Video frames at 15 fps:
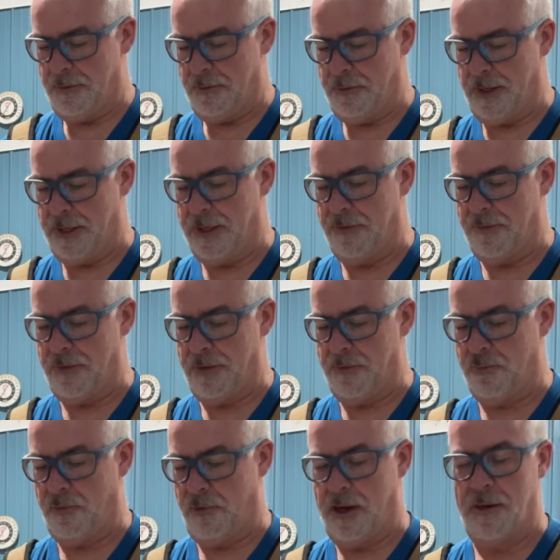Like everything,
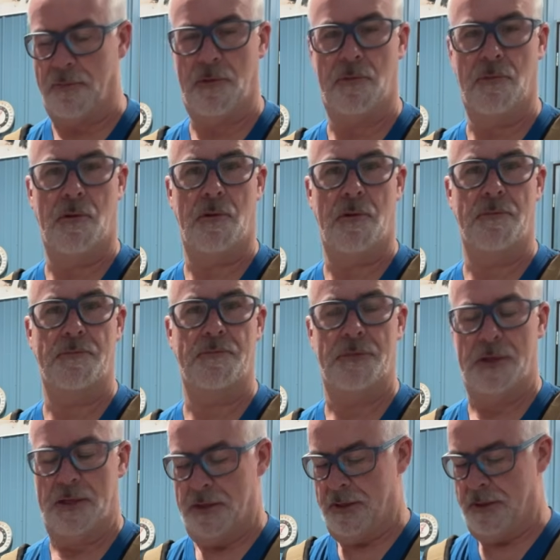primer will
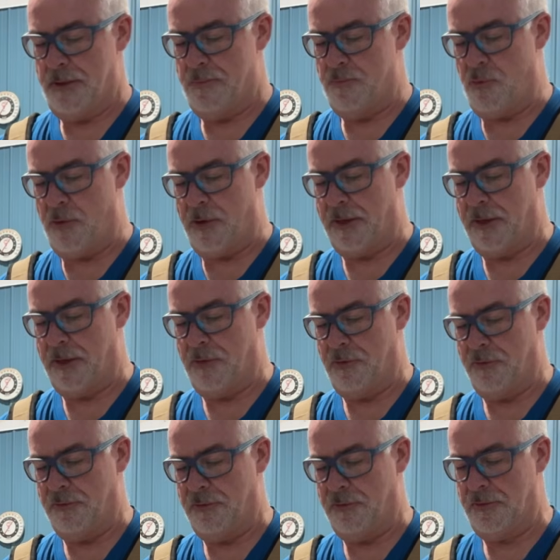point out
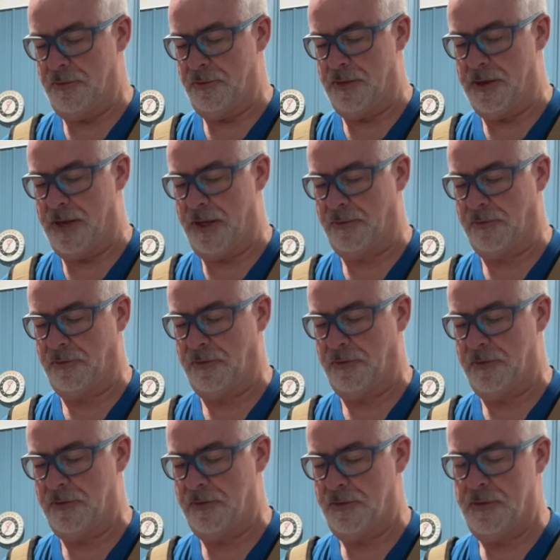the next
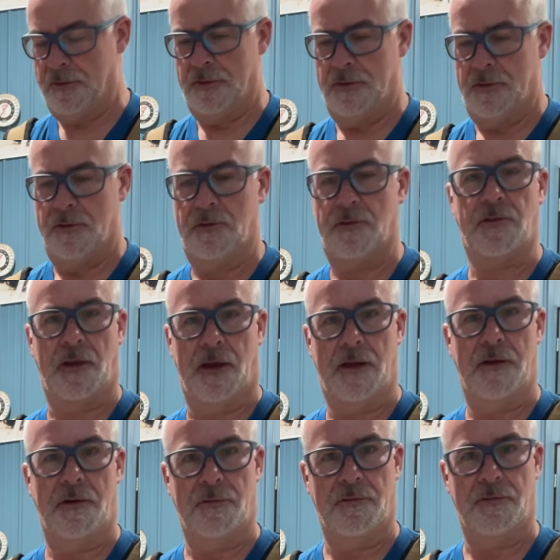set
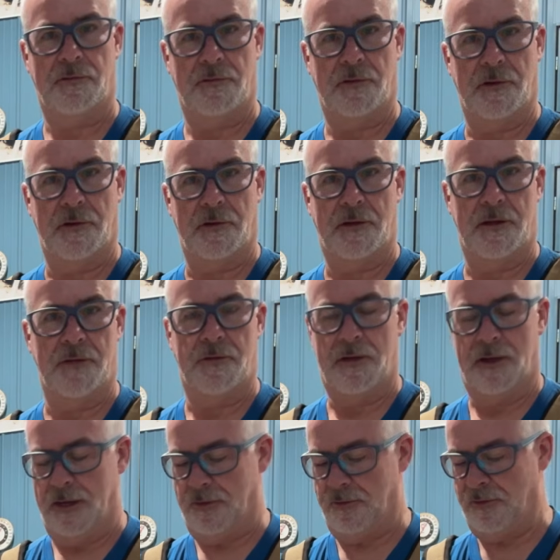of
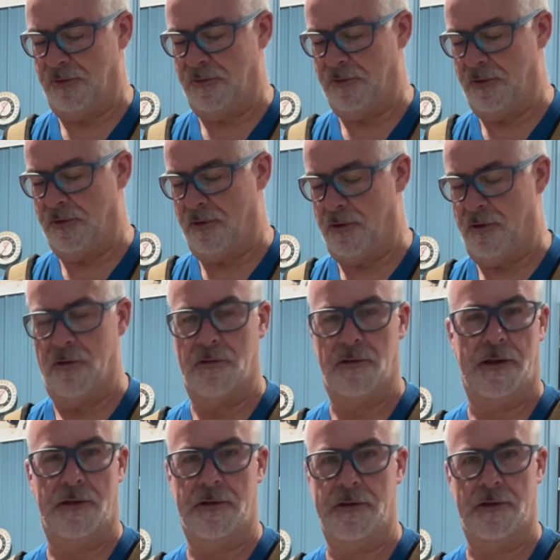deviations in the hull
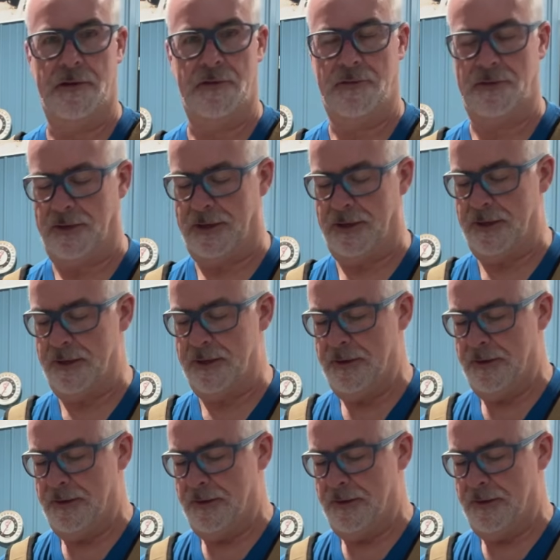that you didn't see,